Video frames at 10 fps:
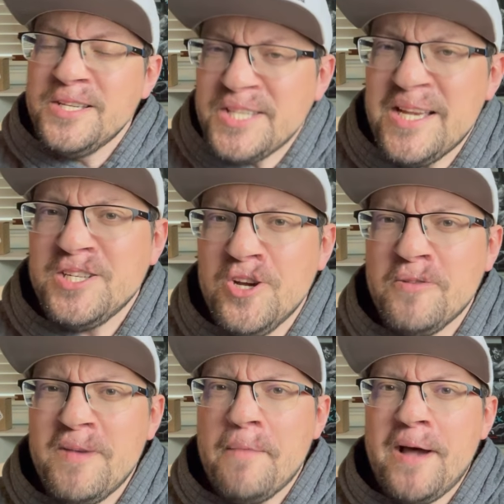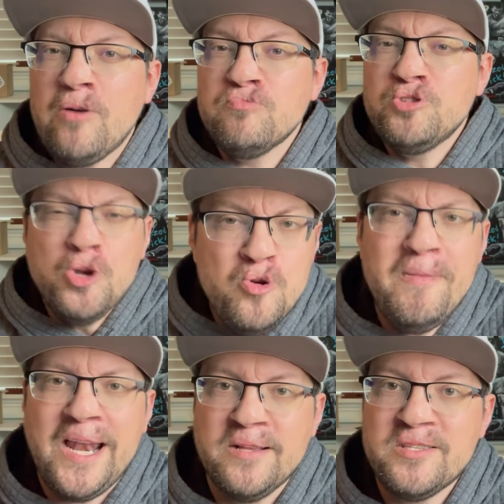see, it took me about two
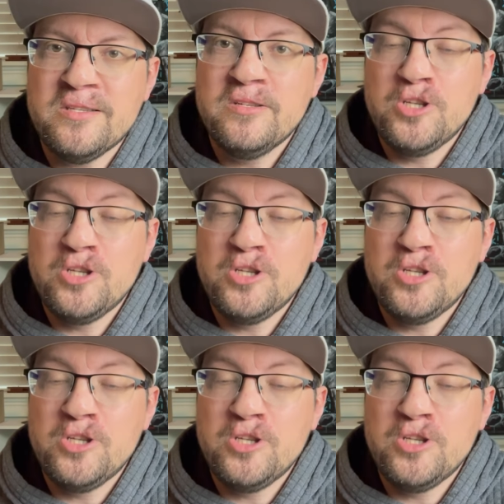minutes